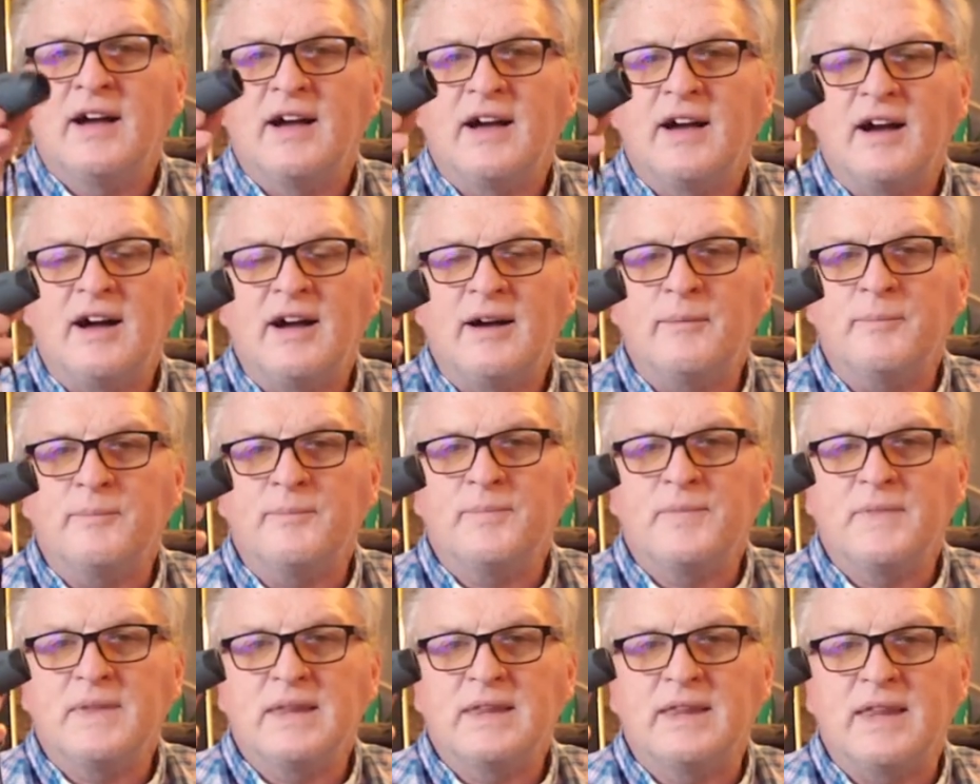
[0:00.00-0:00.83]

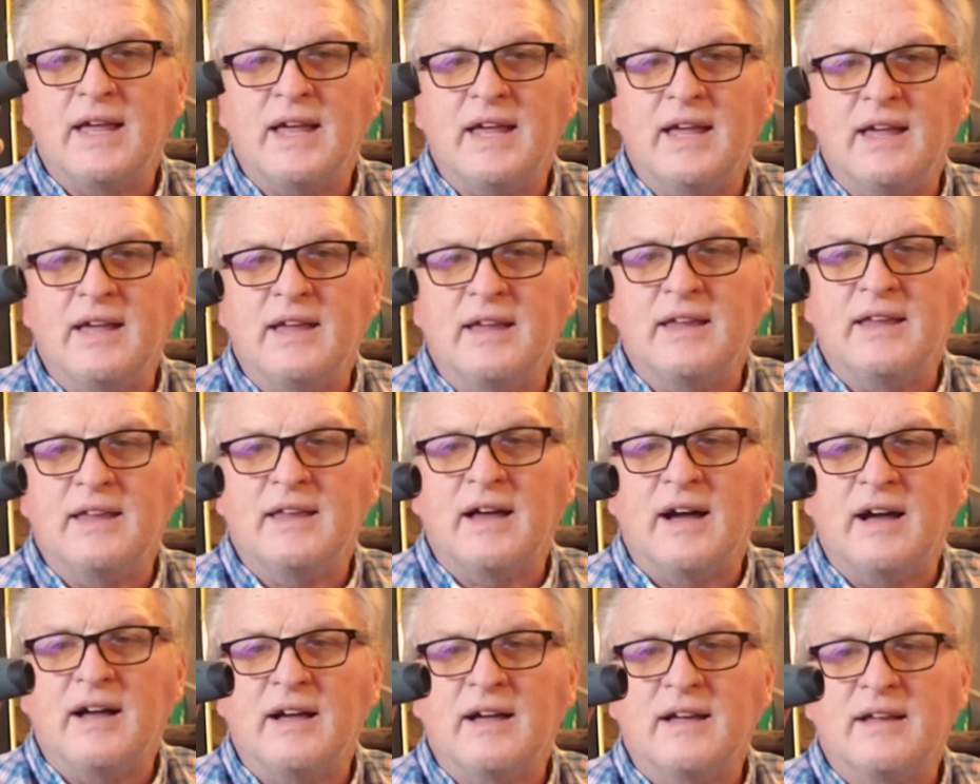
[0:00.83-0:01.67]
I'm
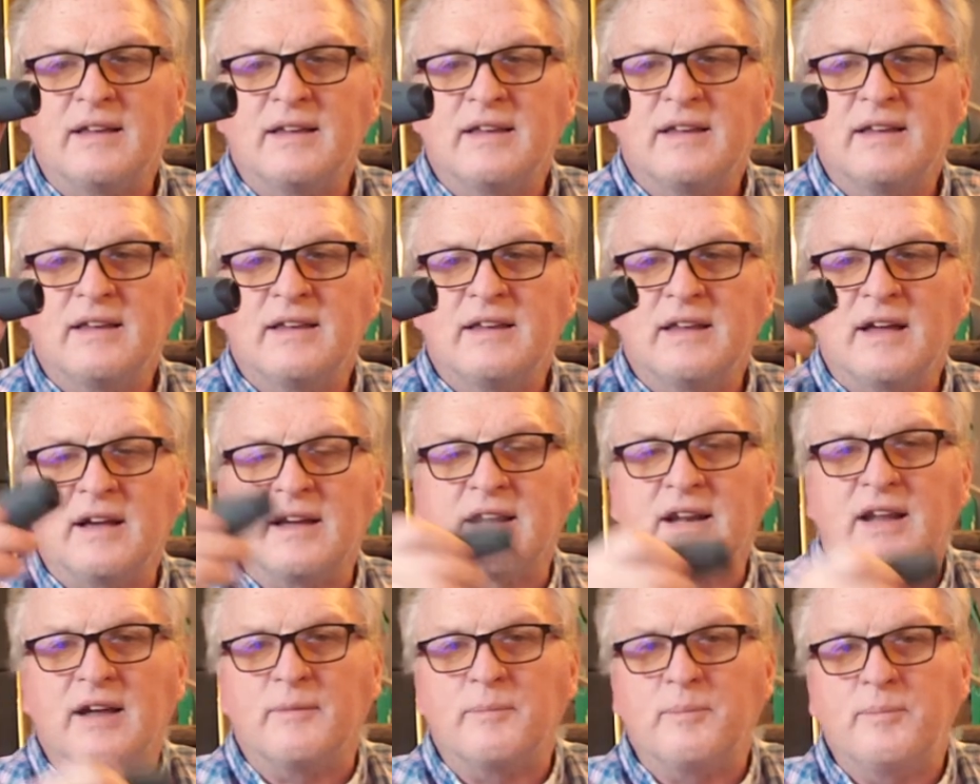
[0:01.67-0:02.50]
going to
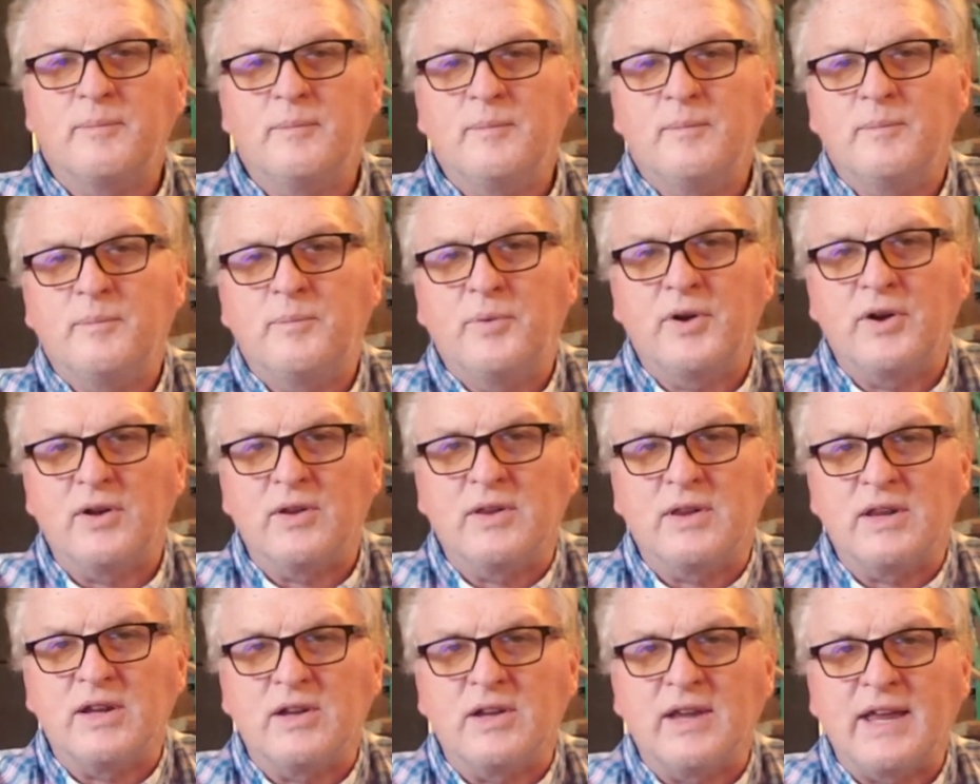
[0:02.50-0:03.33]
put a
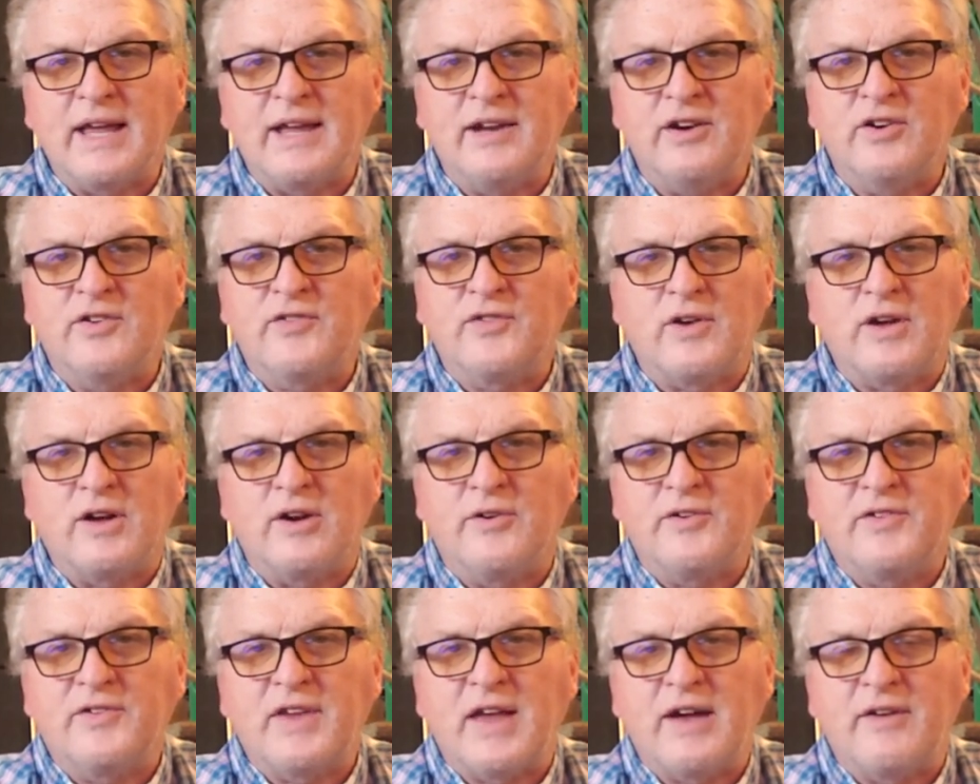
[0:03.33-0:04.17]
little lanyard, so I
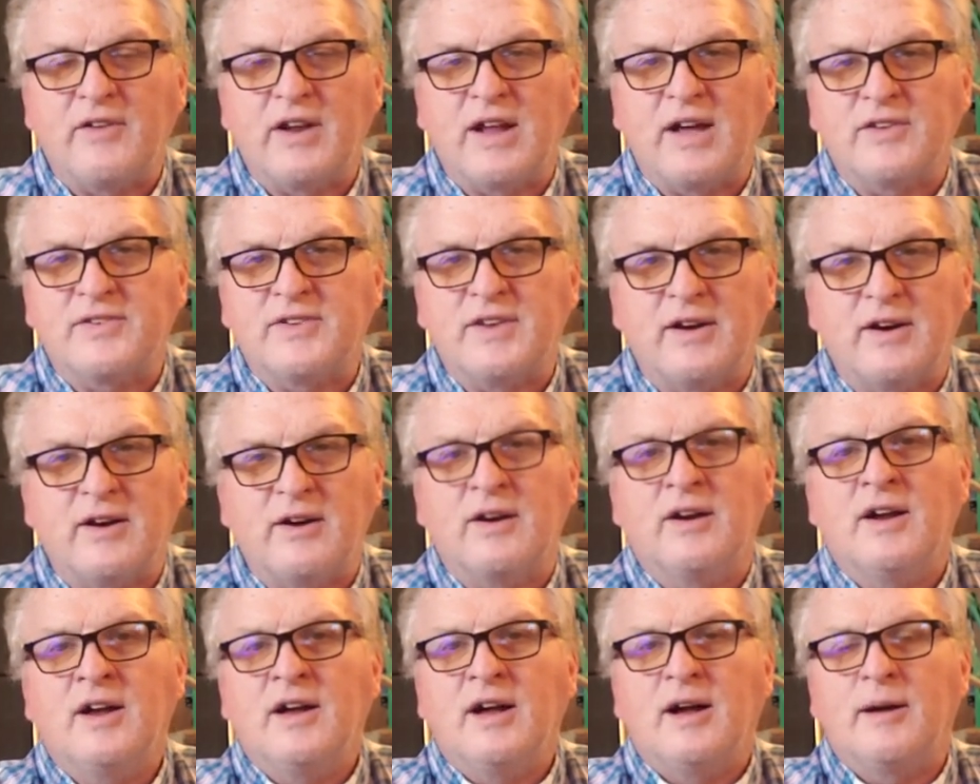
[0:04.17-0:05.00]
always have it out
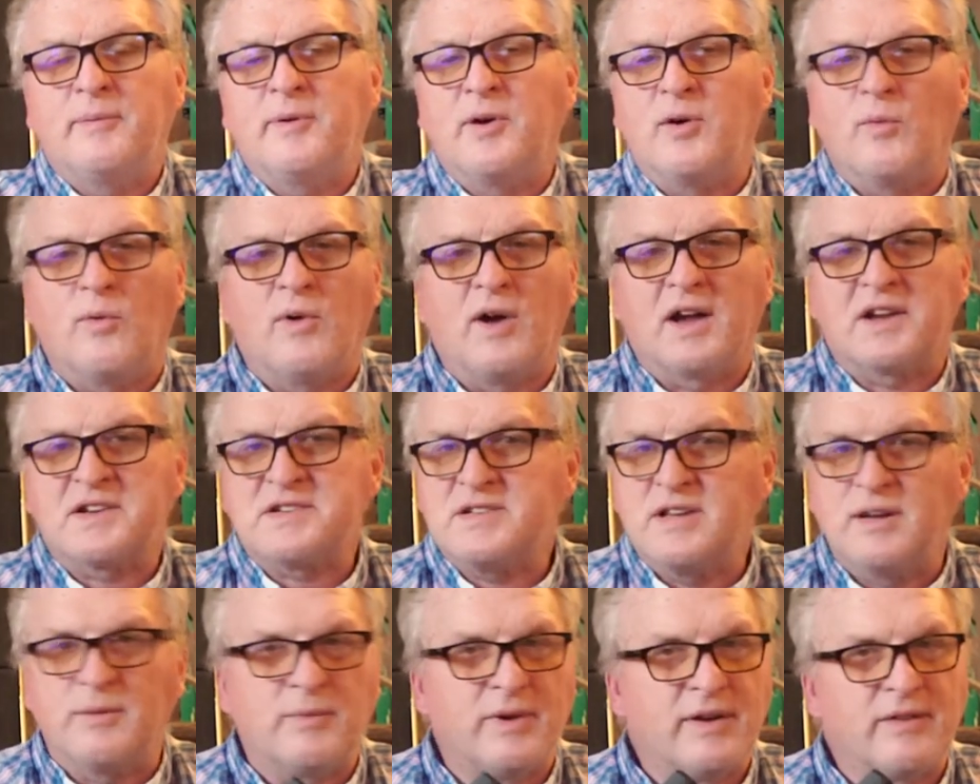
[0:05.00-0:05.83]
there. Up here in
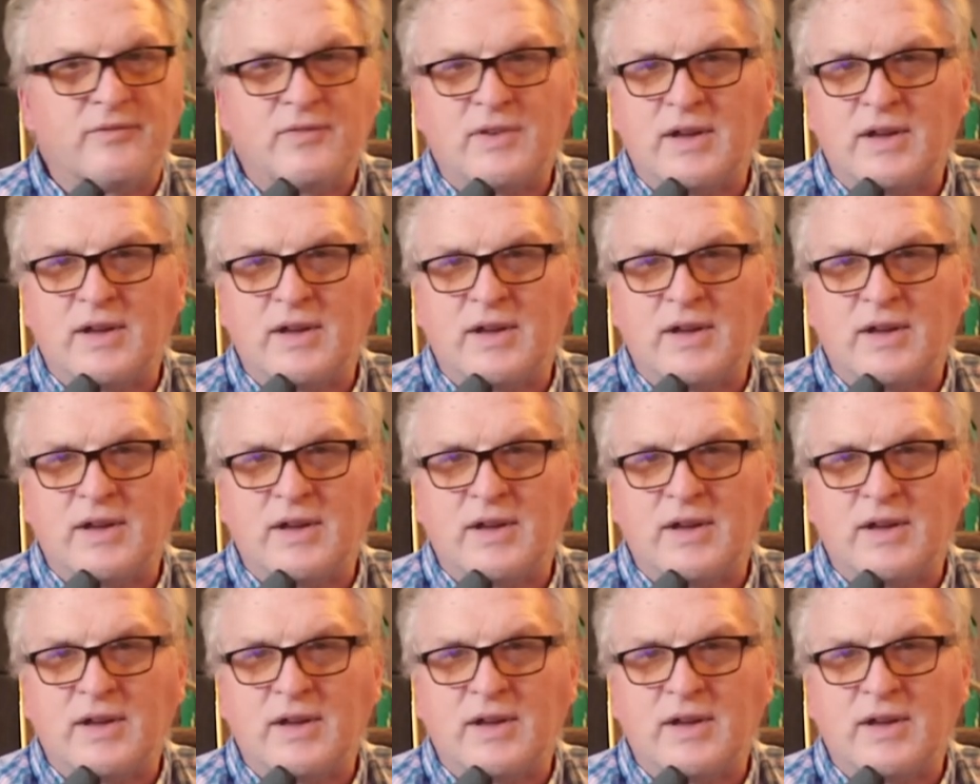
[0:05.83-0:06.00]
Washington, we have